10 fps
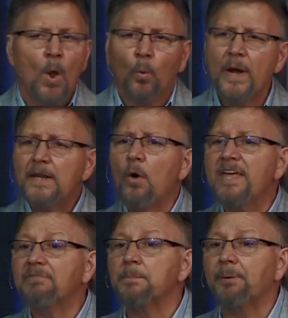We don't
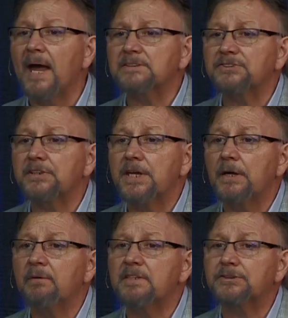even practice it
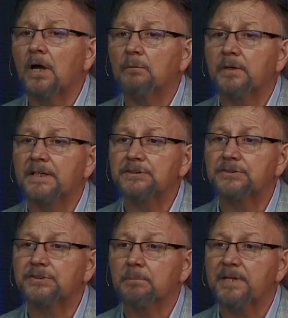here in this congregation
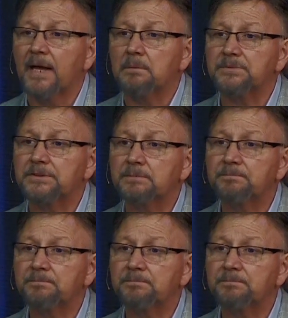sometimes.